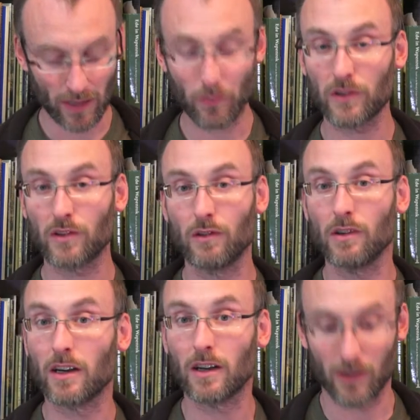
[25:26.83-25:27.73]
I wish you
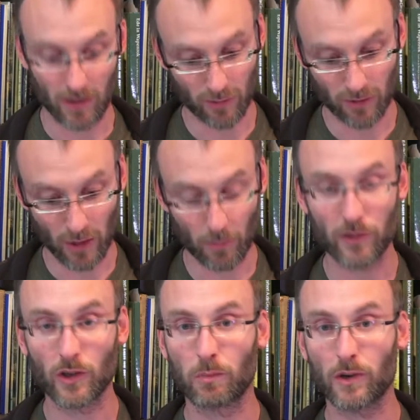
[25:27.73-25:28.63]
good luck
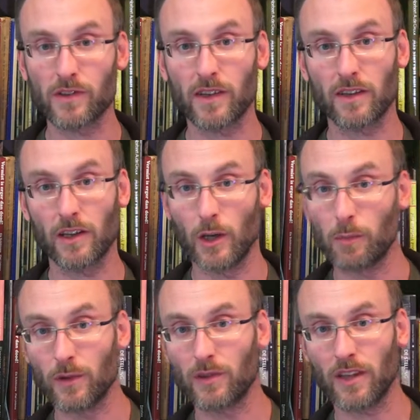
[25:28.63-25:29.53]
with your project, and I
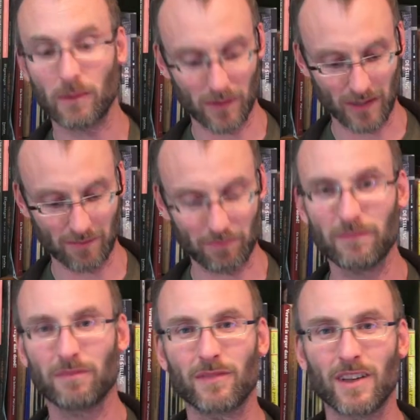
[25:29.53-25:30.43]
hope you send me
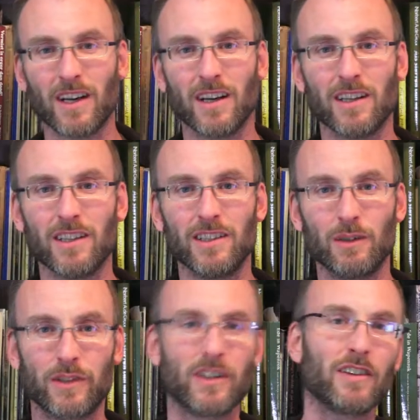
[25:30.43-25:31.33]
the
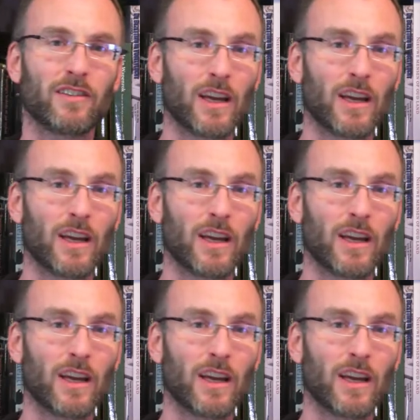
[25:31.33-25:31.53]
results.